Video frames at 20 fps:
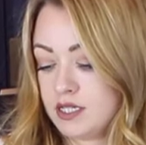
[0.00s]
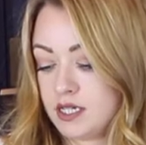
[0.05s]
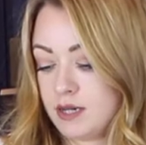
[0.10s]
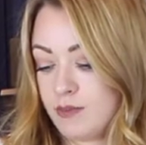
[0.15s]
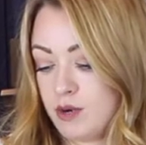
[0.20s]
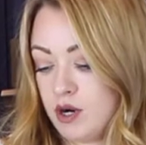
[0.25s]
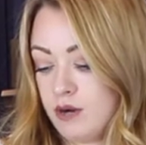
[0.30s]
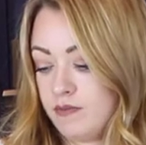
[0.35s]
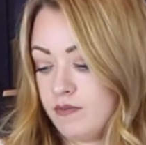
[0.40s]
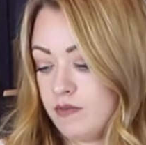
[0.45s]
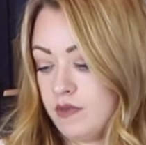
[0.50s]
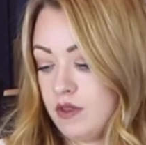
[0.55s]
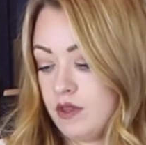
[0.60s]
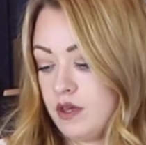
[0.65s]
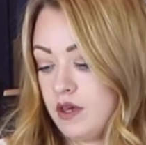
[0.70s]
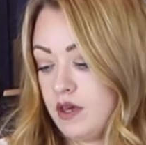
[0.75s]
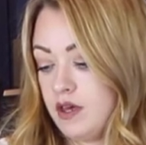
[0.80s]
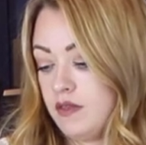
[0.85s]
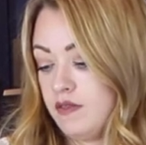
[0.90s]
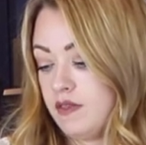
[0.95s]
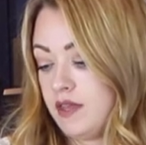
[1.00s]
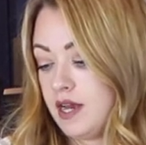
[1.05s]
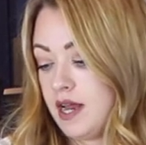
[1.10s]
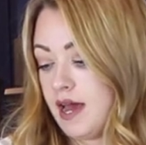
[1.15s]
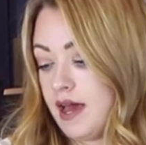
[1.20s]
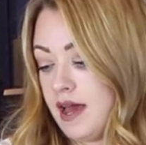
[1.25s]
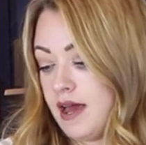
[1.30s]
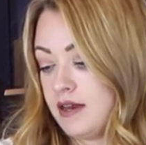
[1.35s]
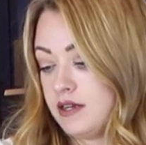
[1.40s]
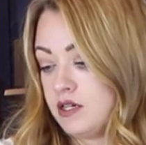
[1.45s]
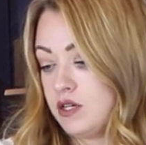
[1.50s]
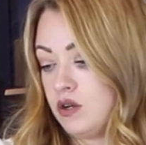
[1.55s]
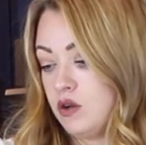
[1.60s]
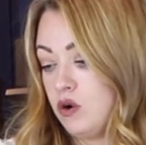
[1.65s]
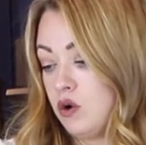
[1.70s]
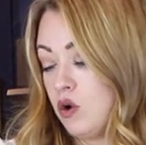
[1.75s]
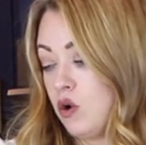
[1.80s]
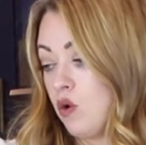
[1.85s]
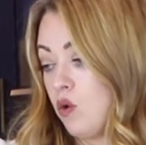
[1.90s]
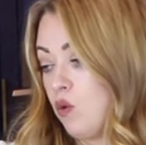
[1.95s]
simmer, then add
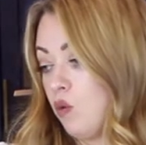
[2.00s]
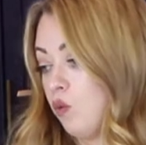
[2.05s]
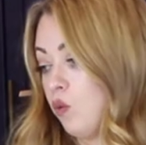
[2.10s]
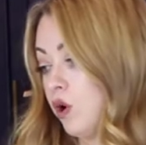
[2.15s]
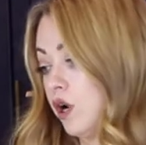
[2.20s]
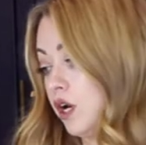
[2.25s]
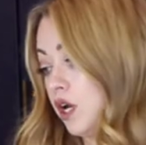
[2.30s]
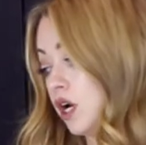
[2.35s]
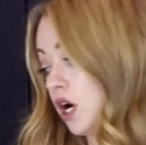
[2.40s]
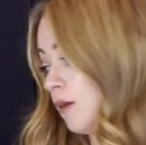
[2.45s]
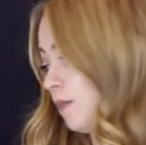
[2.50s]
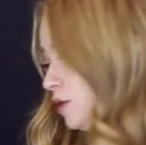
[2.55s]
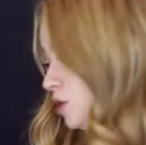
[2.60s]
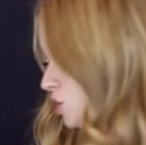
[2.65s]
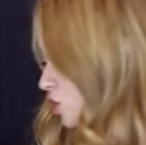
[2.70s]
one cup of